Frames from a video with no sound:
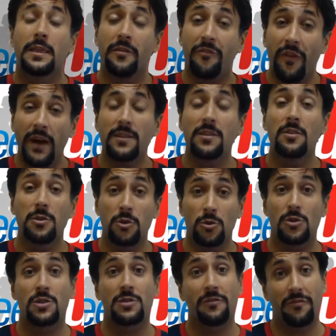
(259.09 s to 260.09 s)
The final
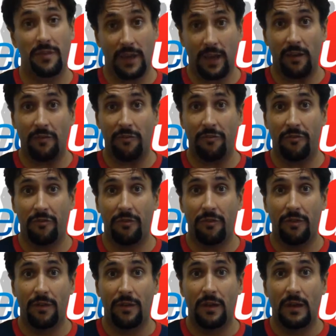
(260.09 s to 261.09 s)
use of
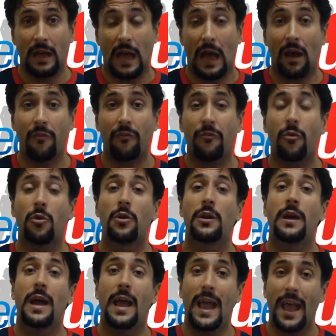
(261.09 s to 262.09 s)
if are
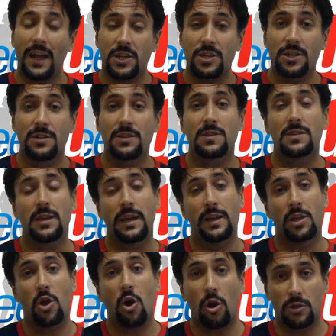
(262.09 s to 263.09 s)
for actions
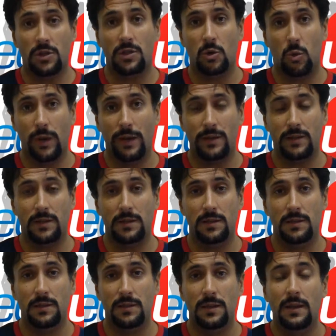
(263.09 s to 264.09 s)
and
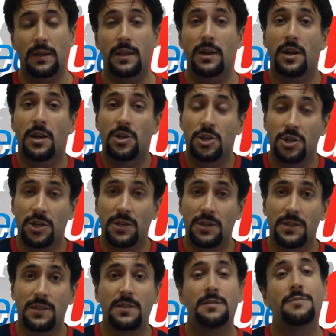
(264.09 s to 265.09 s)
consequences that are
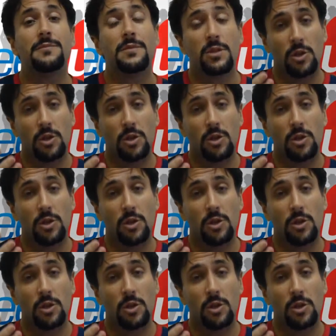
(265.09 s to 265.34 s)
just